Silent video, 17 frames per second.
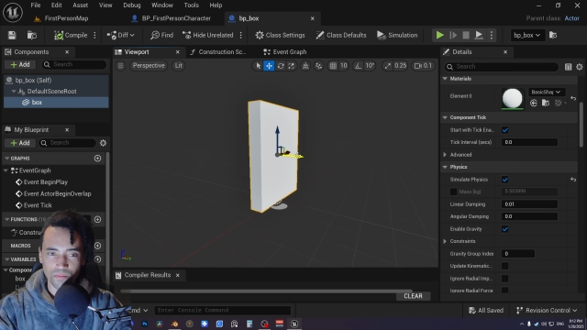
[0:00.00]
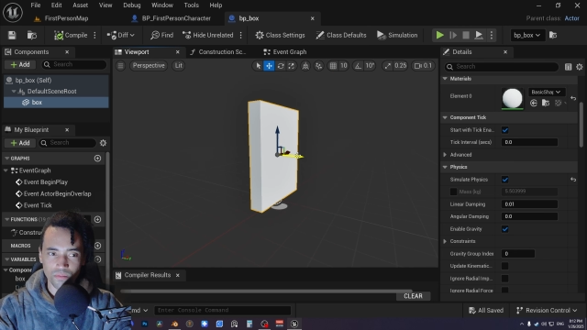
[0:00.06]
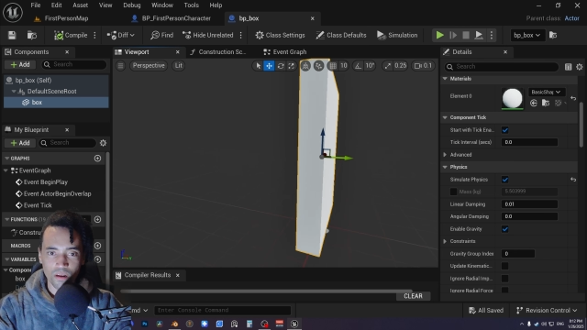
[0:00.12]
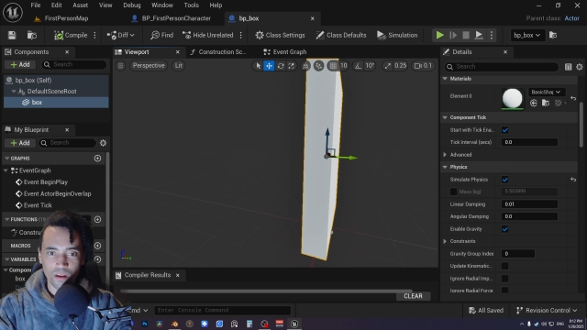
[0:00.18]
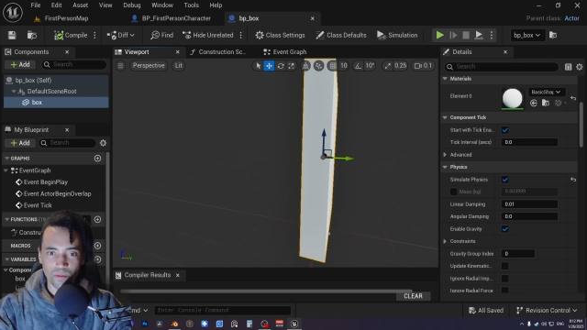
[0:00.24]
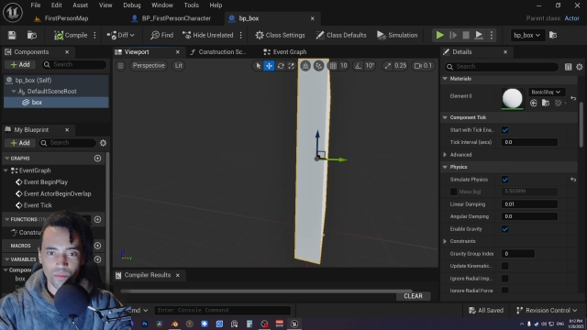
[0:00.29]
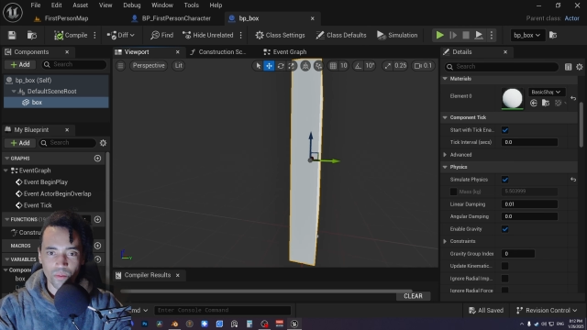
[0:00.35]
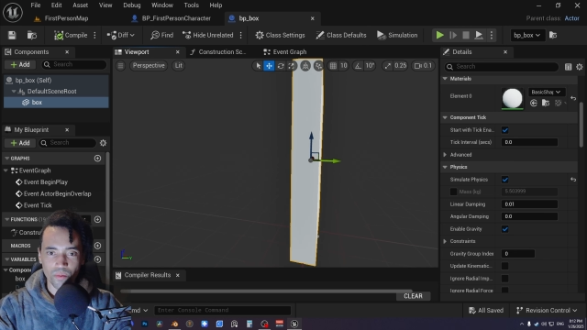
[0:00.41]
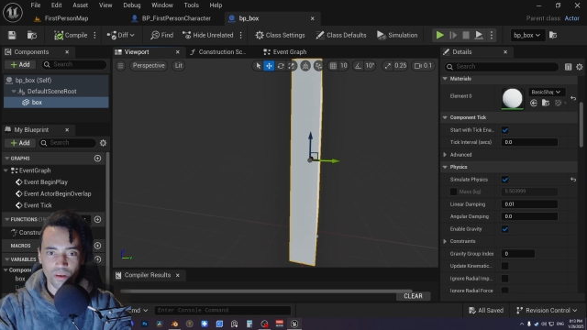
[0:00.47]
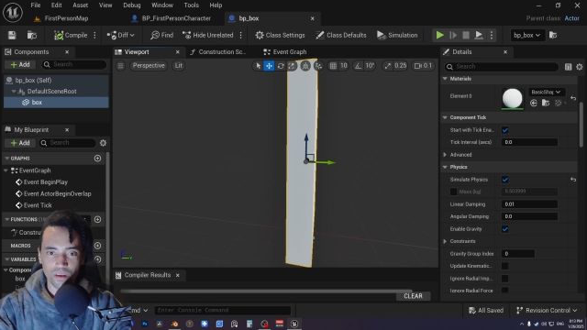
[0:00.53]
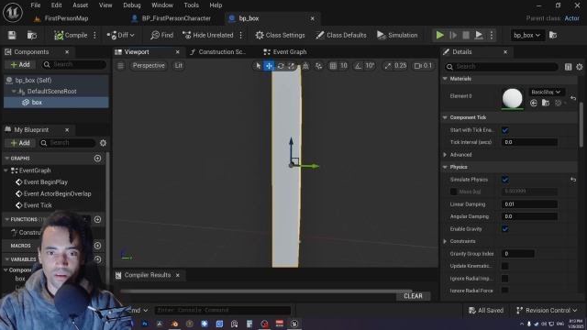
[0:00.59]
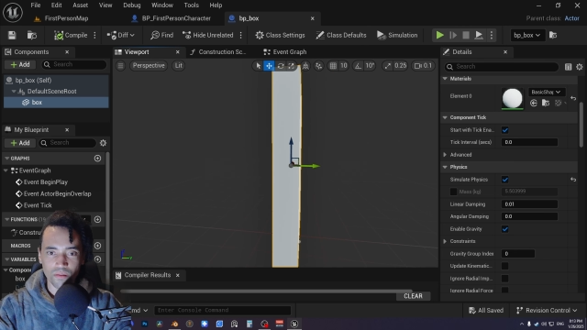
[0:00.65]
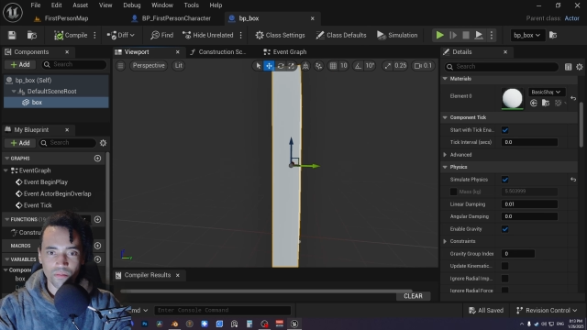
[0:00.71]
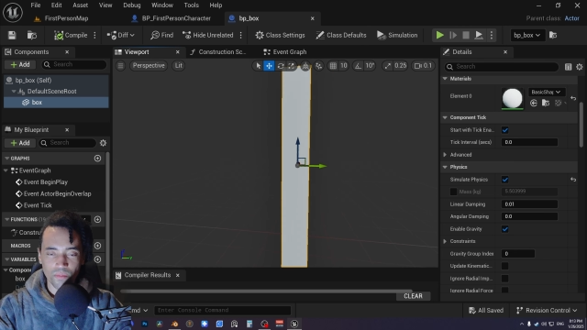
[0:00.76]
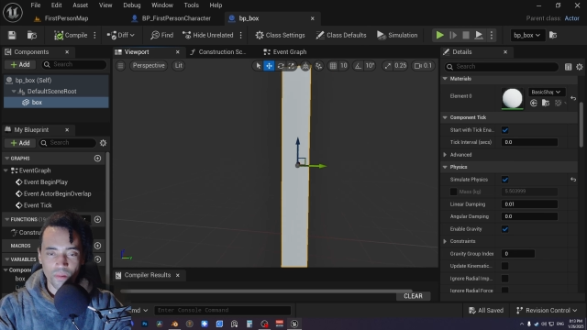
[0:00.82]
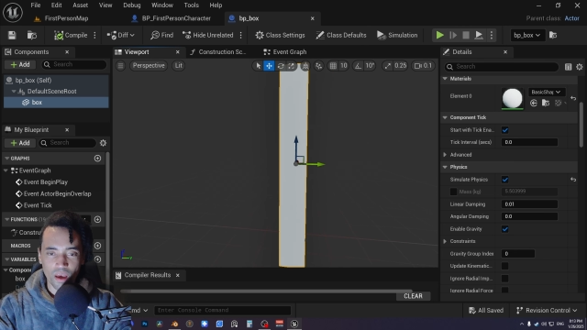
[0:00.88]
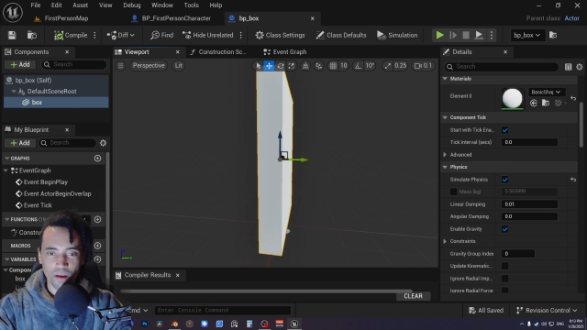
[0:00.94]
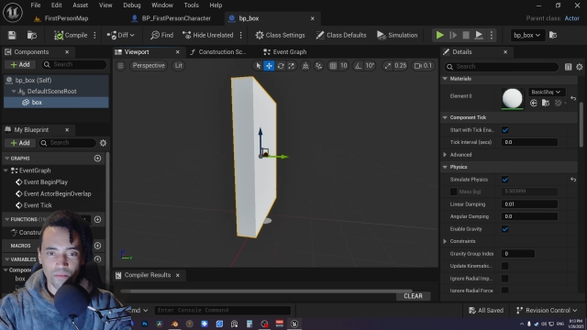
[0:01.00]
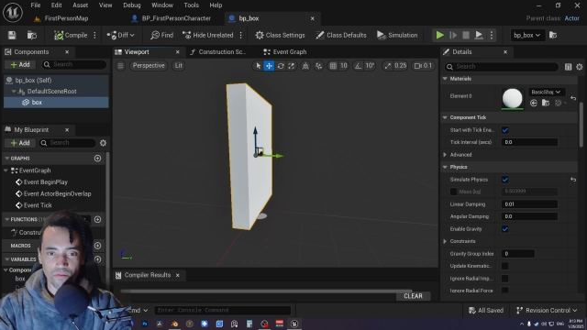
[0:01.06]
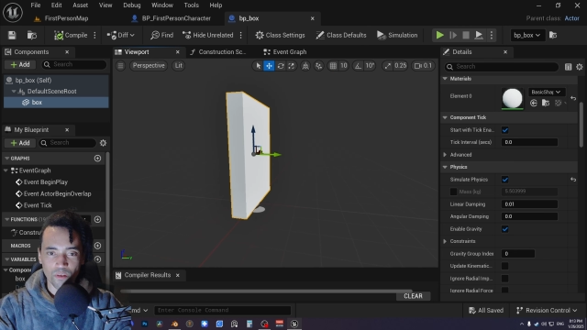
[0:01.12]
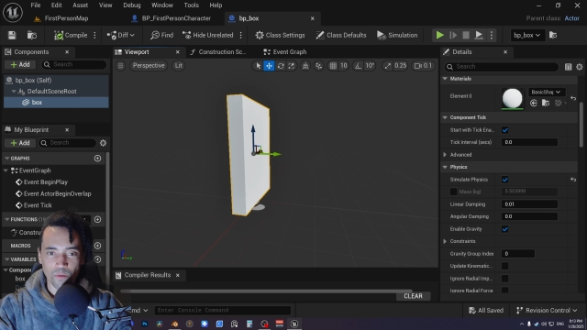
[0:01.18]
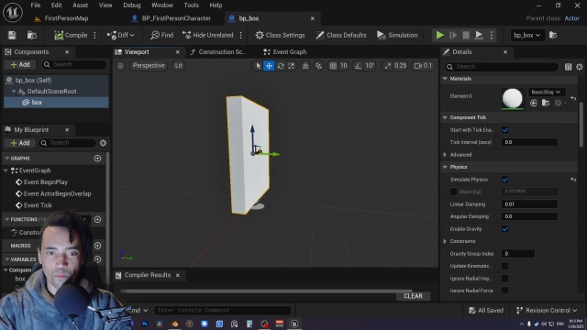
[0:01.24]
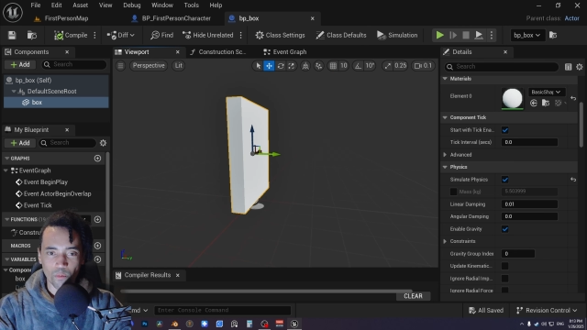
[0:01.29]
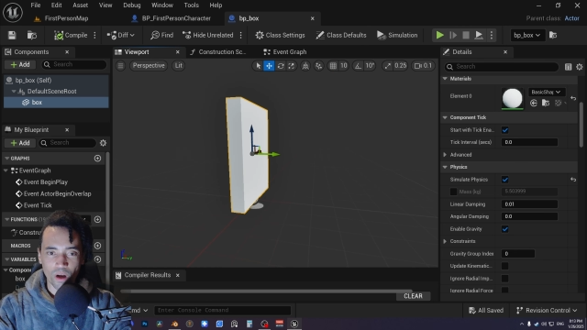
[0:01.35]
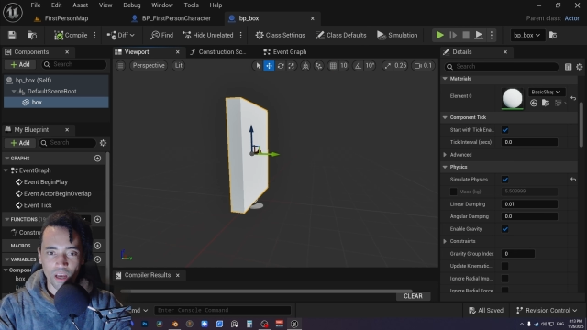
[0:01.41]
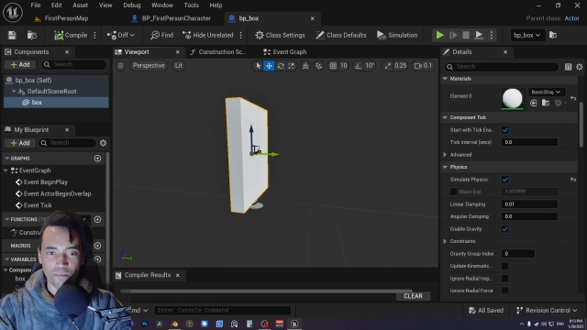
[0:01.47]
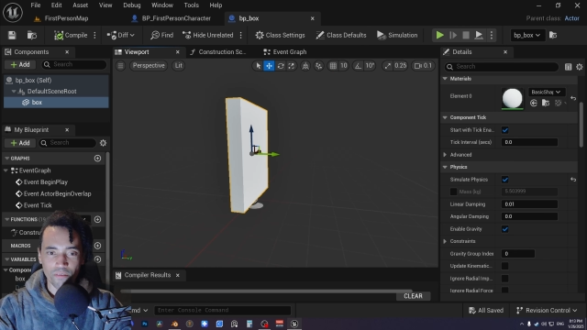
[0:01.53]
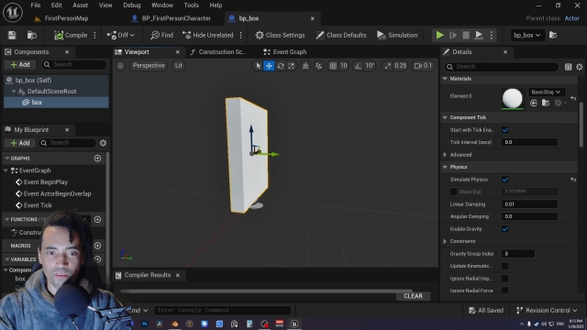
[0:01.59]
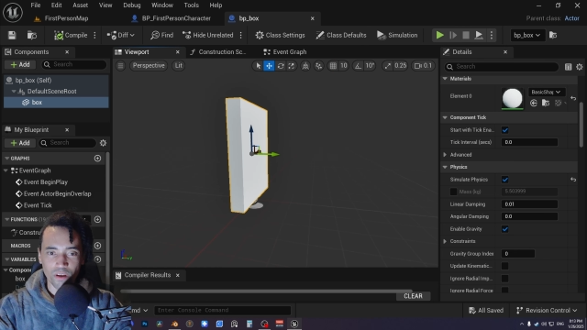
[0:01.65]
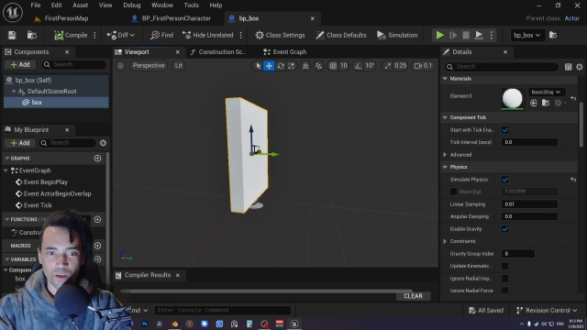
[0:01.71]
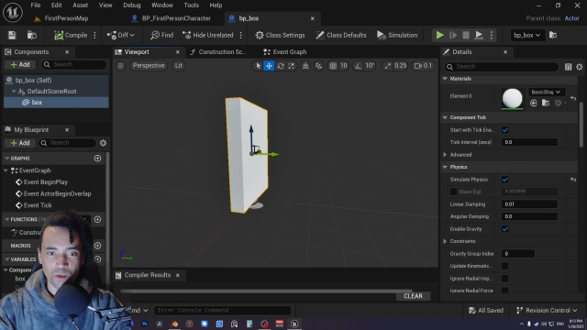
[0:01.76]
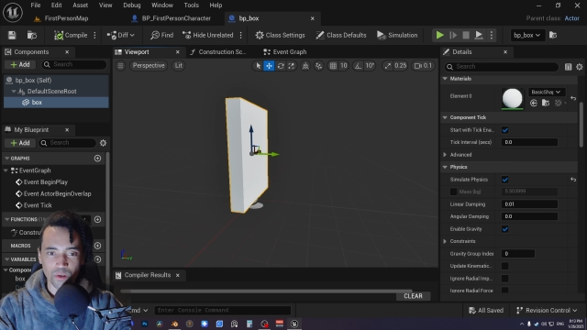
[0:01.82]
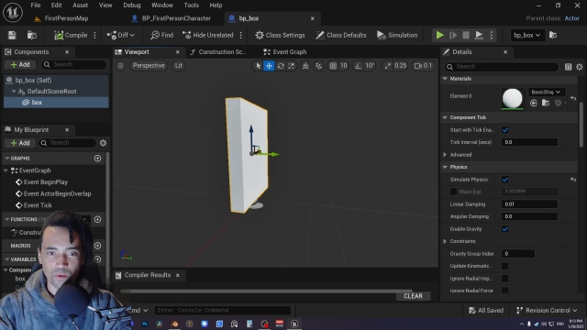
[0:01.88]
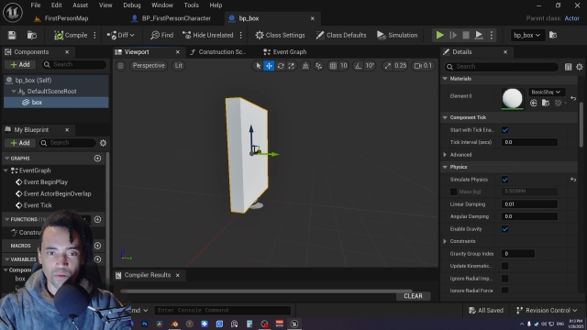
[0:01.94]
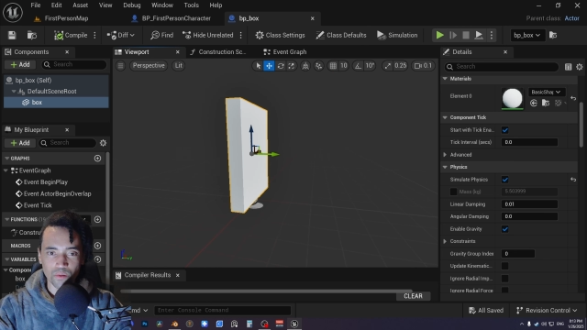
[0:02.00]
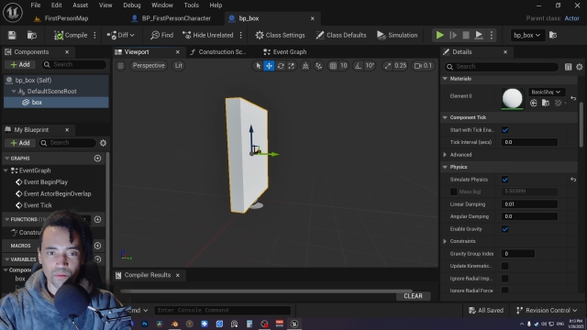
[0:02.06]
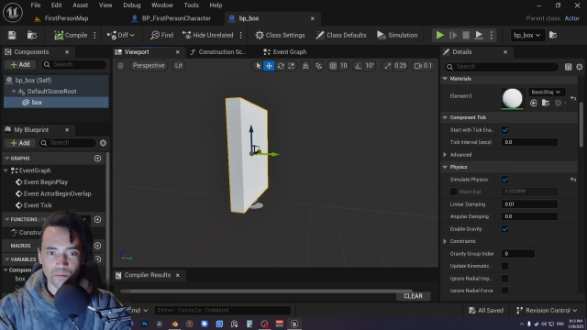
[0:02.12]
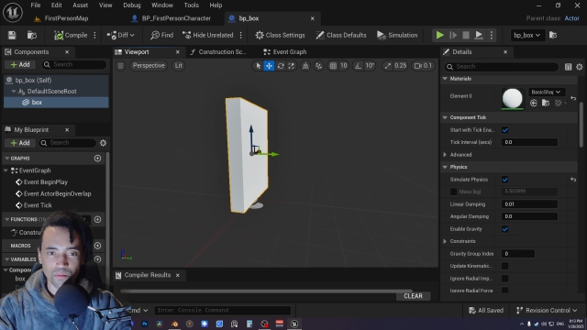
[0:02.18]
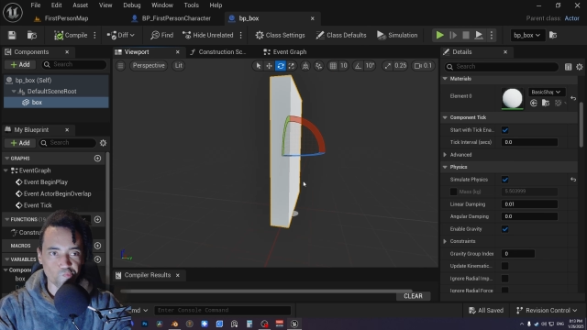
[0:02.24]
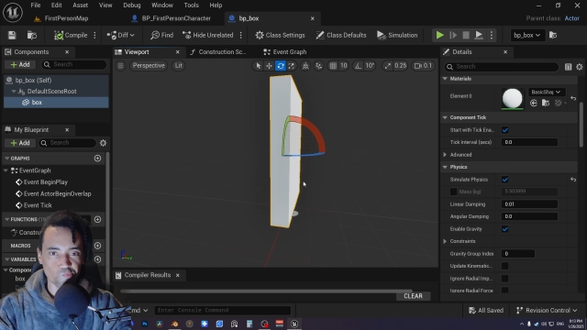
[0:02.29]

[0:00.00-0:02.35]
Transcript: Like, maybe have the Y value.